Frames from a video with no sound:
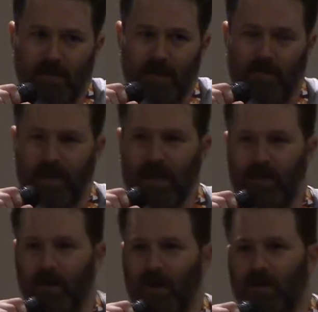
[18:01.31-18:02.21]
And
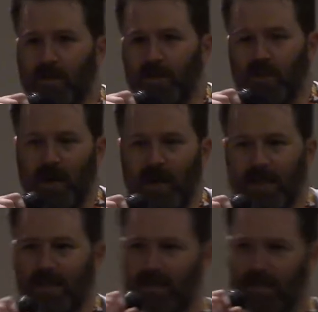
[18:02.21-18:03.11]
maybe all the
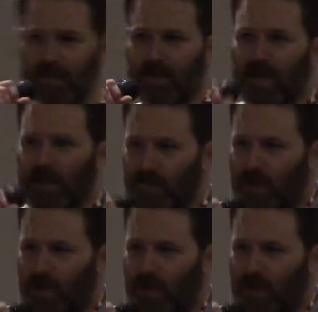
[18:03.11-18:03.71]
stress that I was